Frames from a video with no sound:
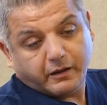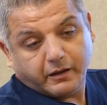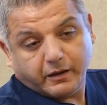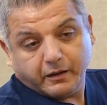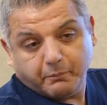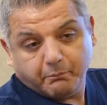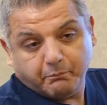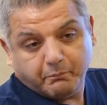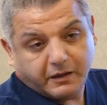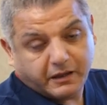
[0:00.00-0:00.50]

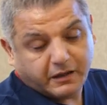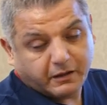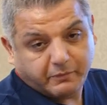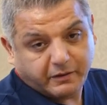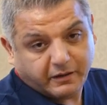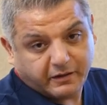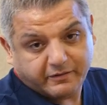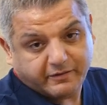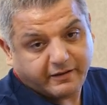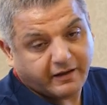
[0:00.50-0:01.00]

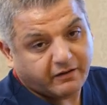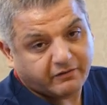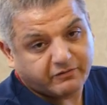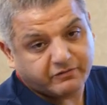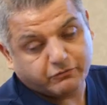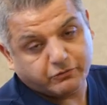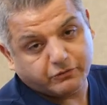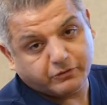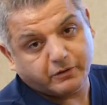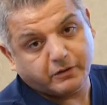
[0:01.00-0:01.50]
many thanks
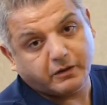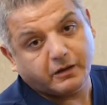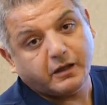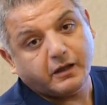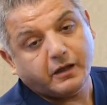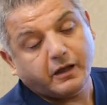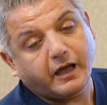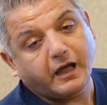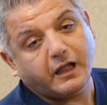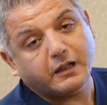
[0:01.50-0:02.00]
to
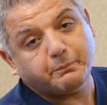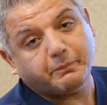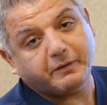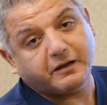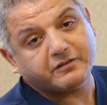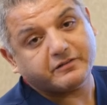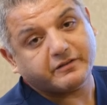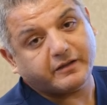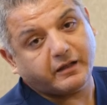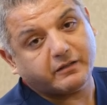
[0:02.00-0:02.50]
help
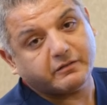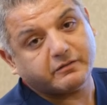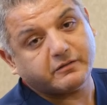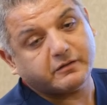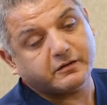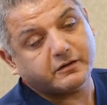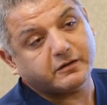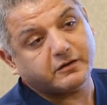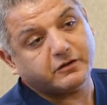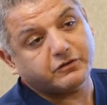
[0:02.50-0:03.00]
us and
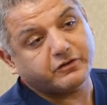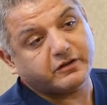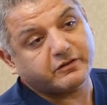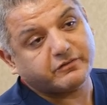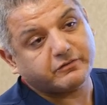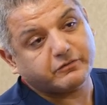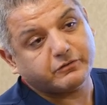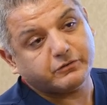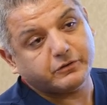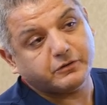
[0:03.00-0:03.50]

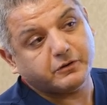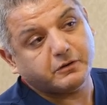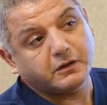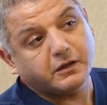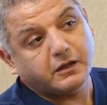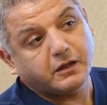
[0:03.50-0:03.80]
just to